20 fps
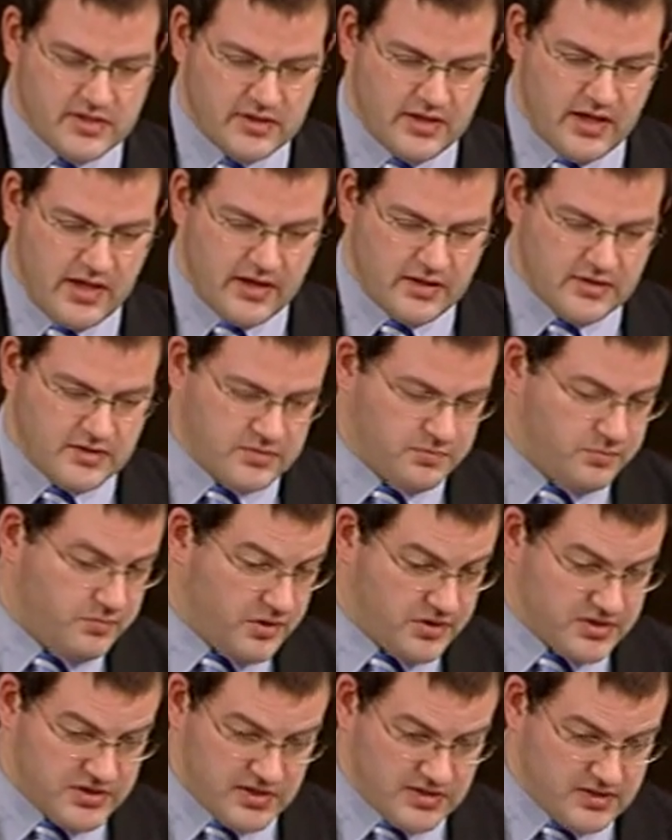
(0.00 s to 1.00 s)
And that has
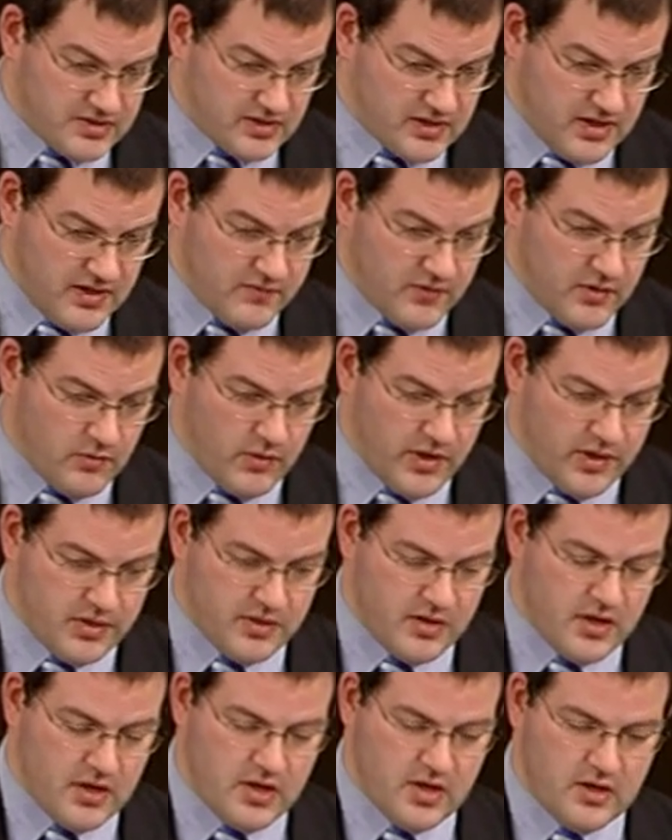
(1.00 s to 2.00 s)
persisted even with
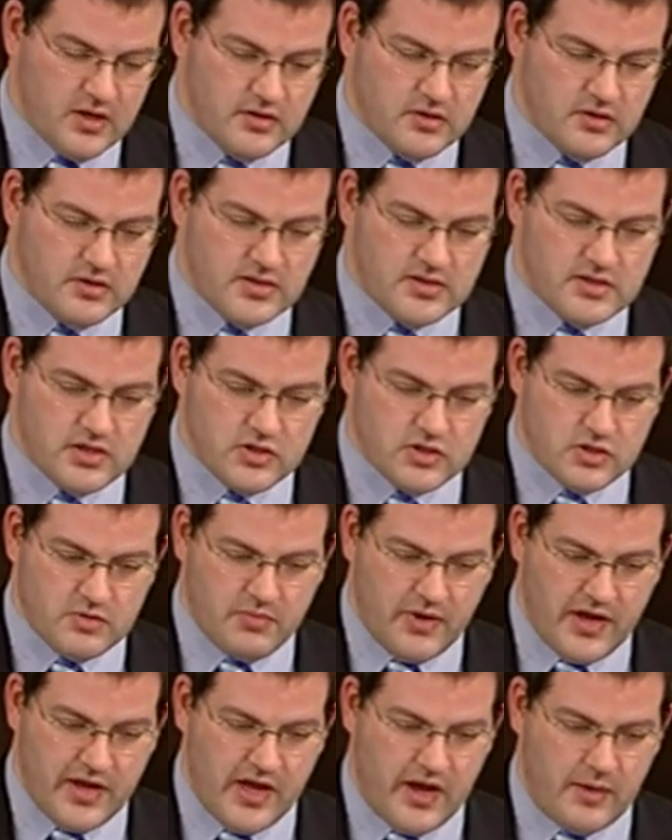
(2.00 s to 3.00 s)
the
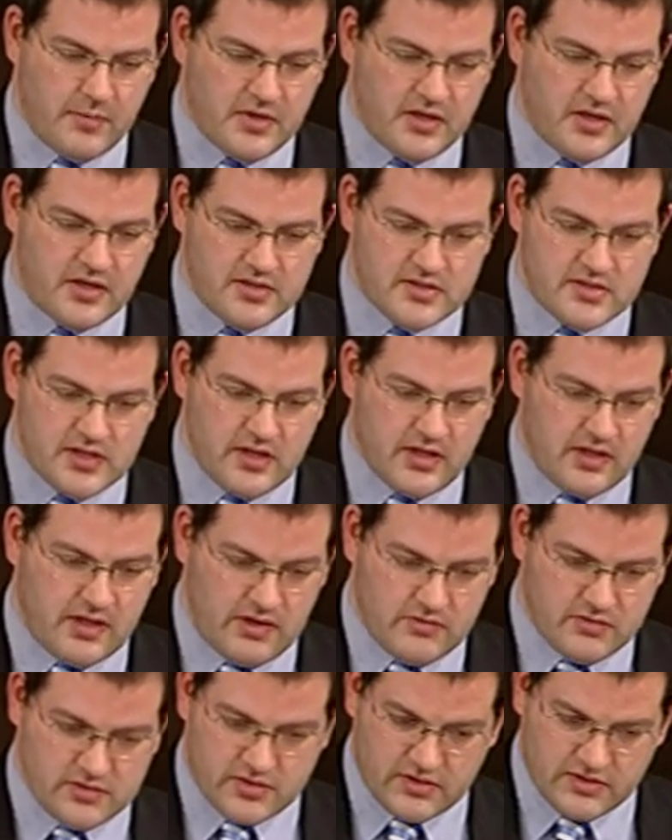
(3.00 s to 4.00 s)
decision by Aberdeen City
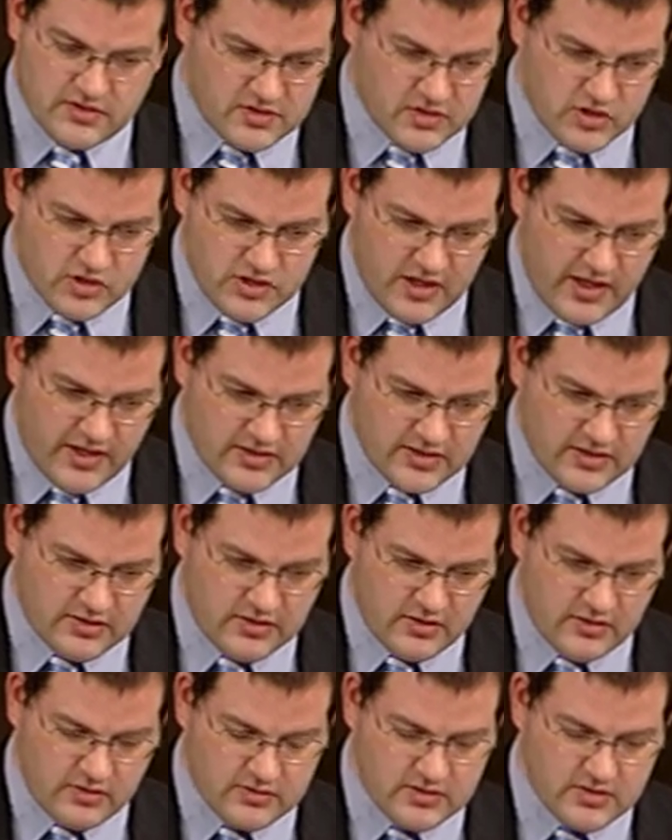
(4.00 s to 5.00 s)
Council, a decision I did
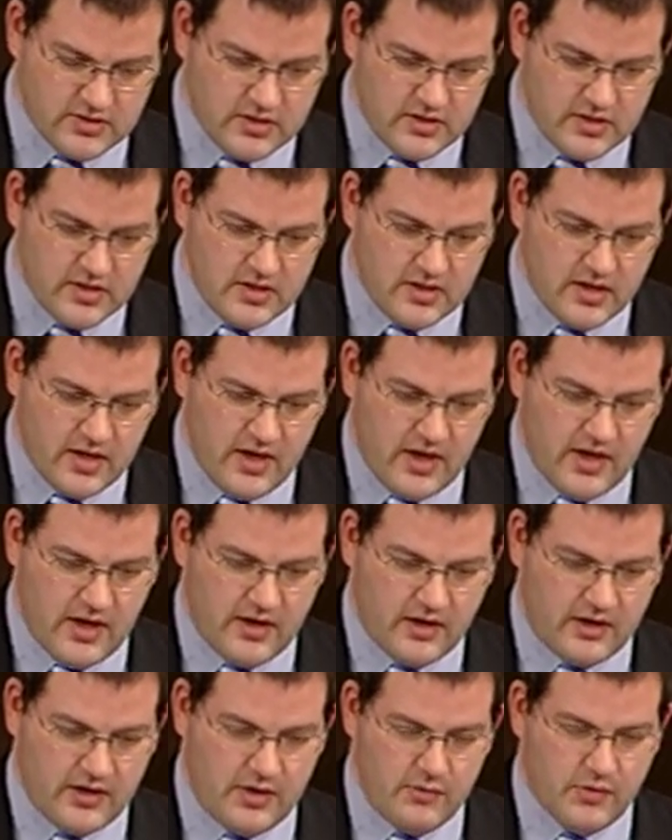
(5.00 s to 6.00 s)
not
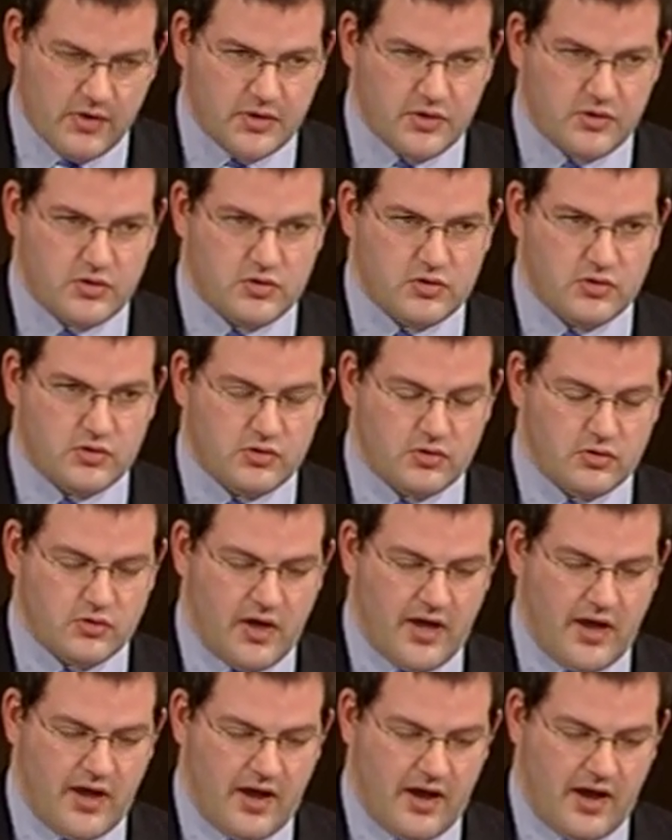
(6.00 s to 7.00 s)
agree with, to
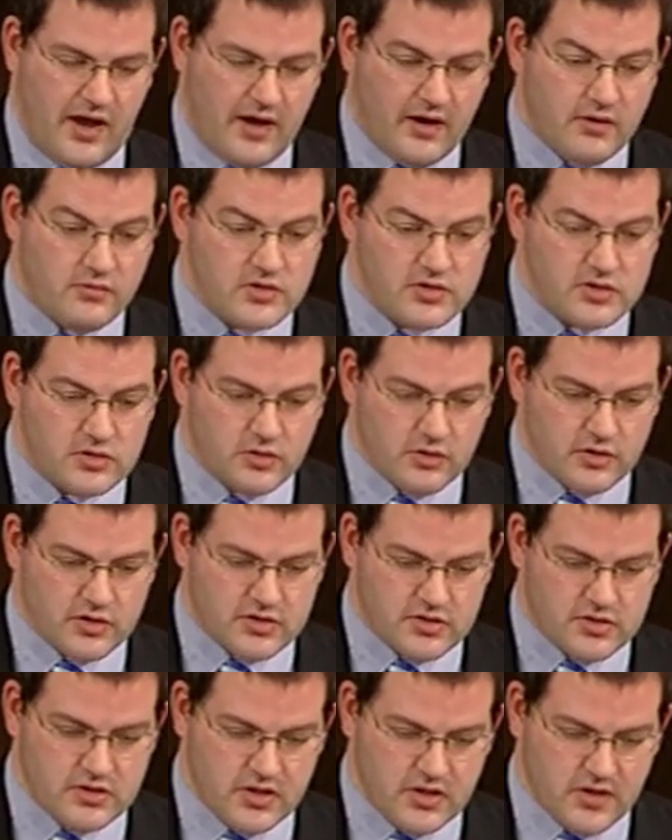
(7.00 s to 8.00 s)

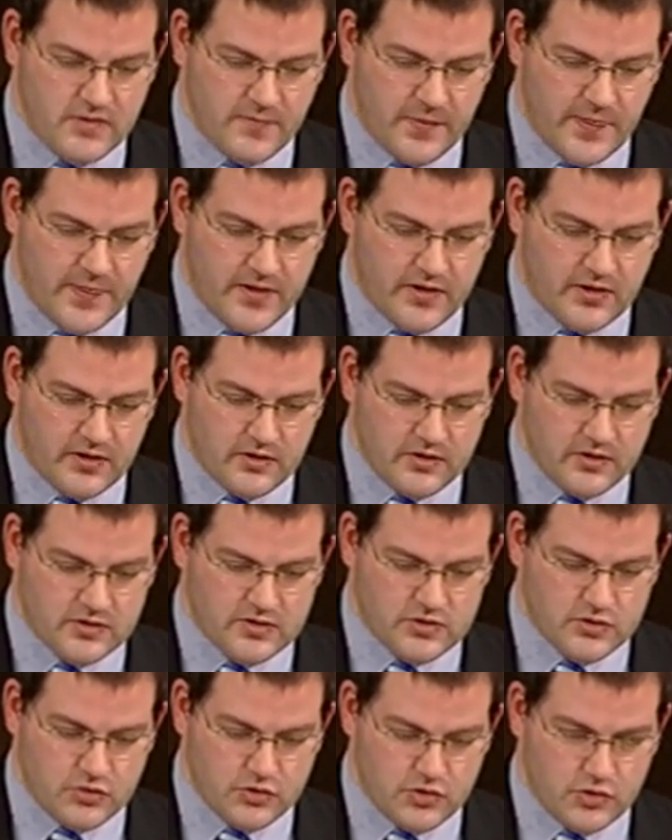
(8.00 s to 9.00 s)
outsource their
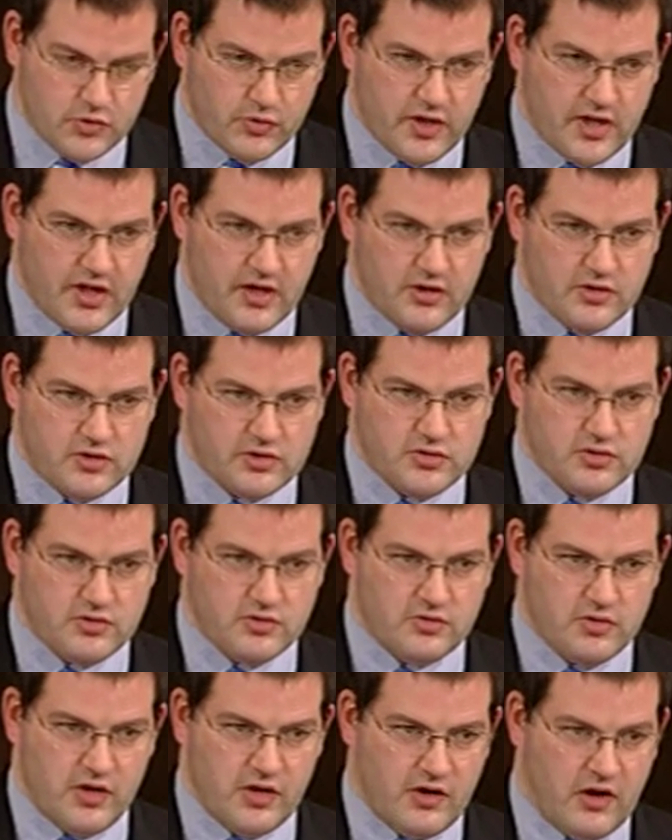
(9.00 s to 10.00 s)
social care
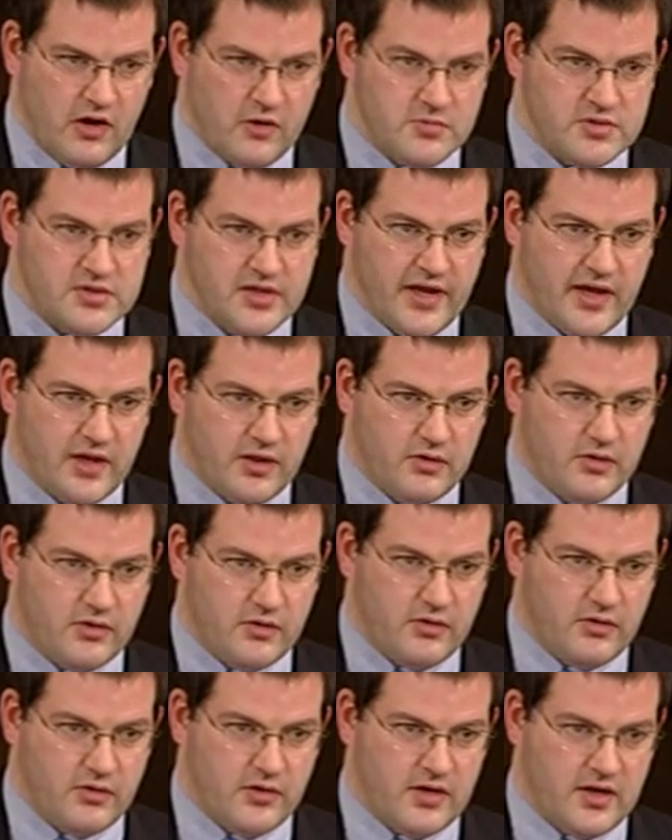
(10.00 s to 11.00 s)
to an arm's-length
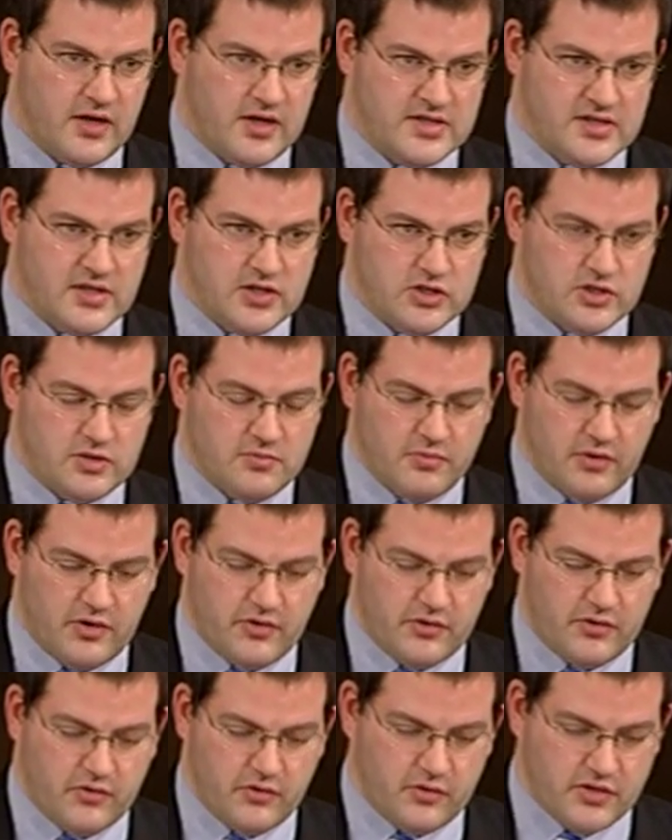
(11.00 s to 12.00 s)
organisation,
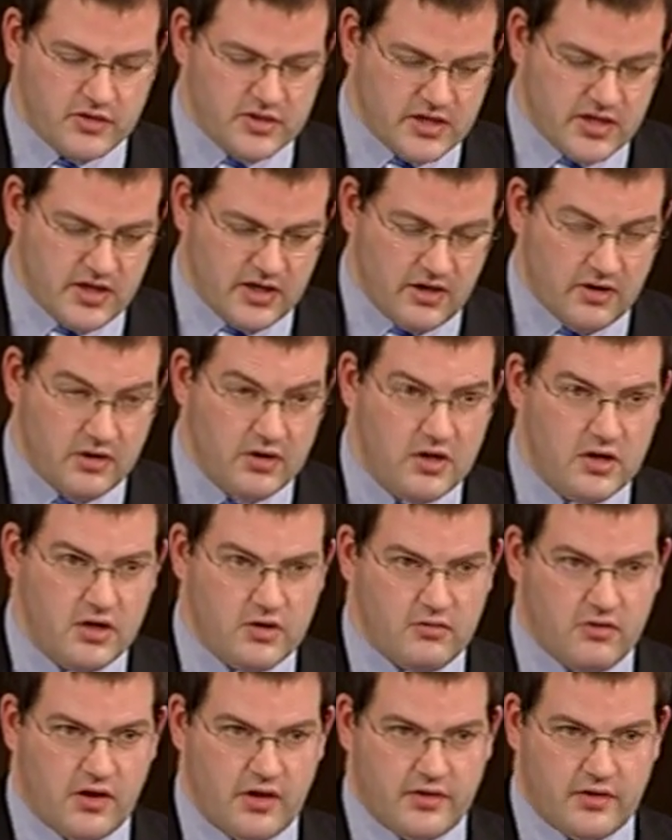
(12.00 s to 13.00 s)
Bon Accord Care,
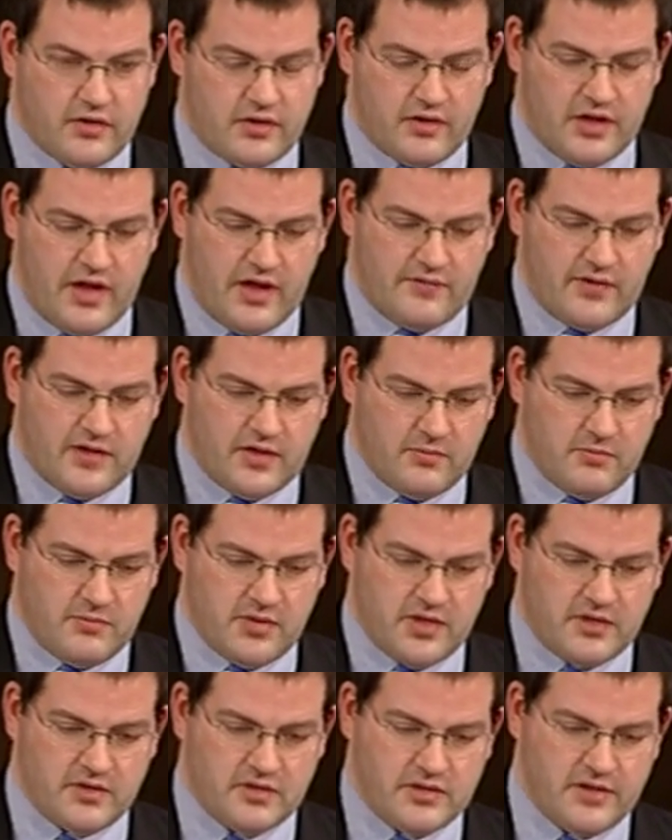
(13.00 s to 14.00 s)
rather than having it
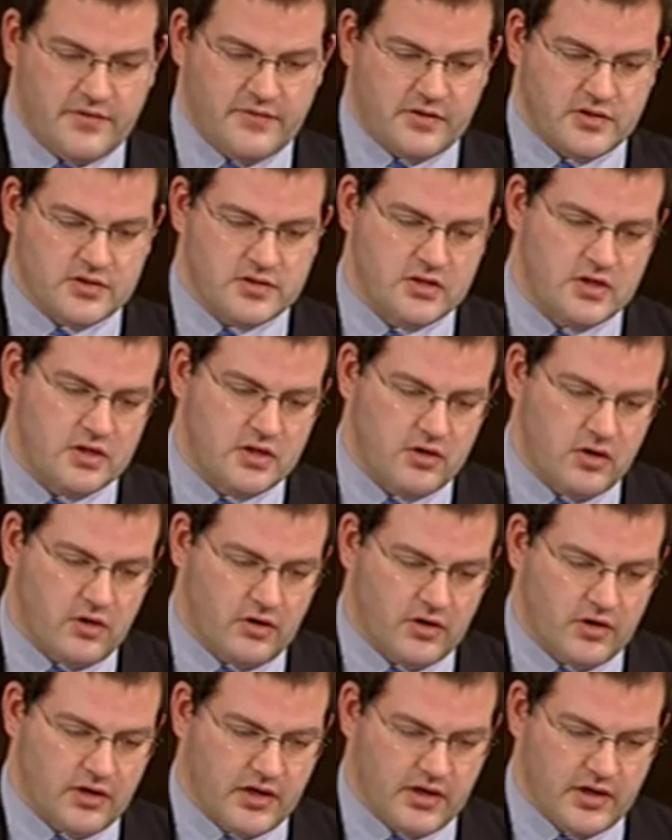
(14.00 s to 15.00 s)
being delivered
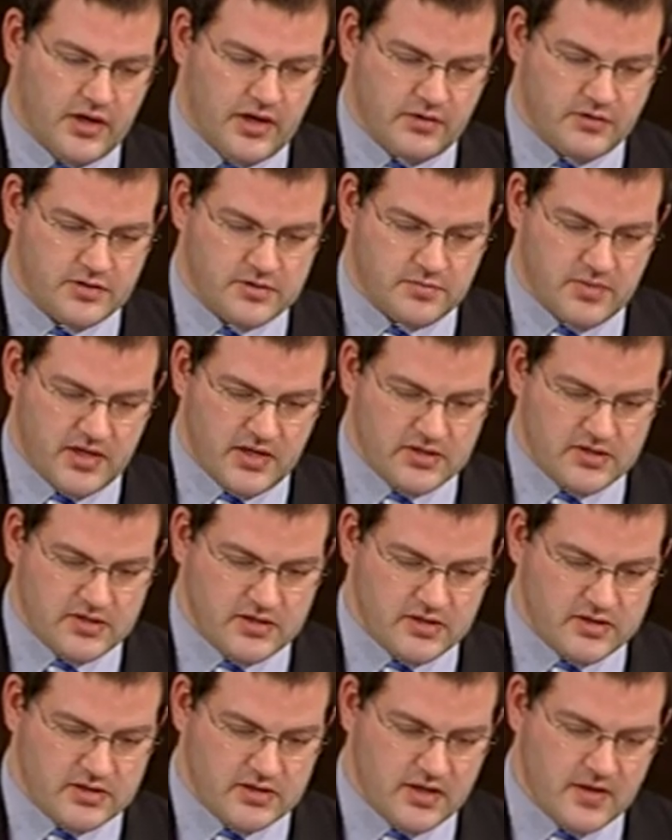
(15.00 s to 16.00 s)
on an in-house
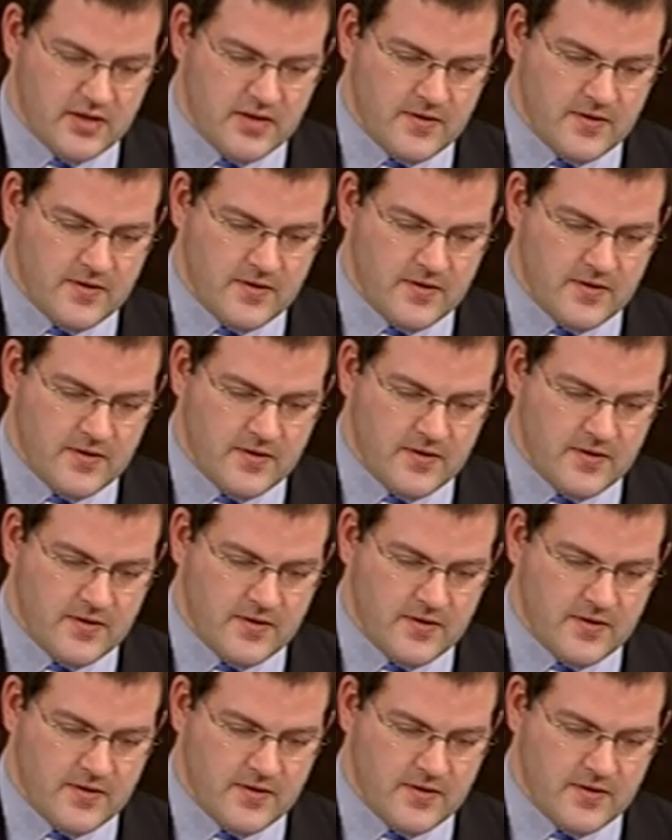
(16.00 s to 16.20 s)
basis.